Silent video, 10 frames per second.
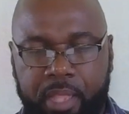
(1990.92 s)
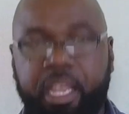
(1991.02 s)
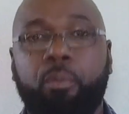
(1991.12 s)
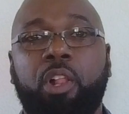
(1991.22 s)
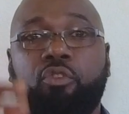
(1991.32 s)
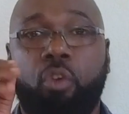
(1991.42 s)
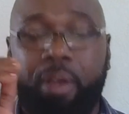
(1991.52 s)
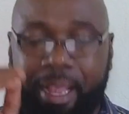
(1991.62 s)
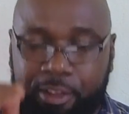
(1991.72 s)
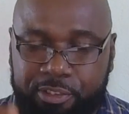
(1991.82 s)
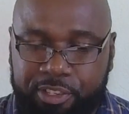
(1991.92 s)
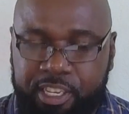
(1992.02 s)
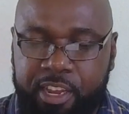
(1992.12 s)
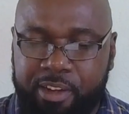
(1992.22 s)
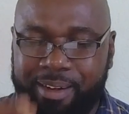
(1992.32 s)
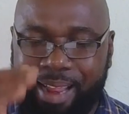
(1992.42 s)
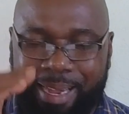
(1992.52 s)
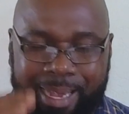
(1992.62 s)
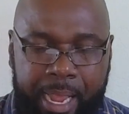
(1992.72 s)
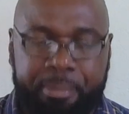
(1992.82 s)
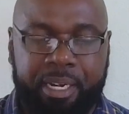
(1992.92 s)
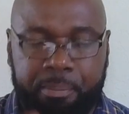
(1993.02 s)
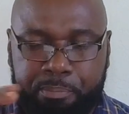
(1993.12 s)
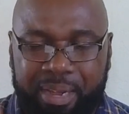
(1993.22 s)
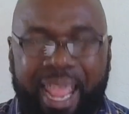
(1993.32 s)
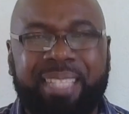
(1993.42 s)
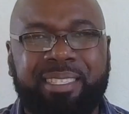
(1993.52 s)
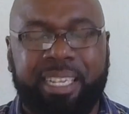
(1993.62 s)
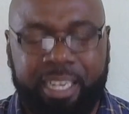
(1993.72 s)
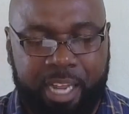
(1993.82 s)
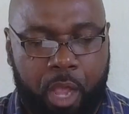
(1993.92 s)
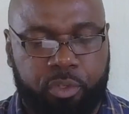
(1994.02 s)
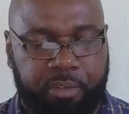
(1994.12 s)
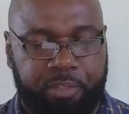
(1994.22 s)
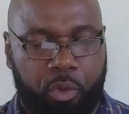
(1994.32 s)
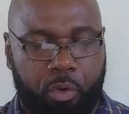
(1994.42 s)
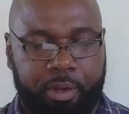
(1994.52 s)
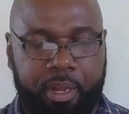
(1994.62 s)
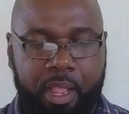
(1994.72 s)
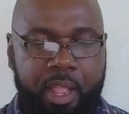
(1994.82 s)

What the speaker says: They will grow like a cedar in Lebanon, planted in the house of the Lord.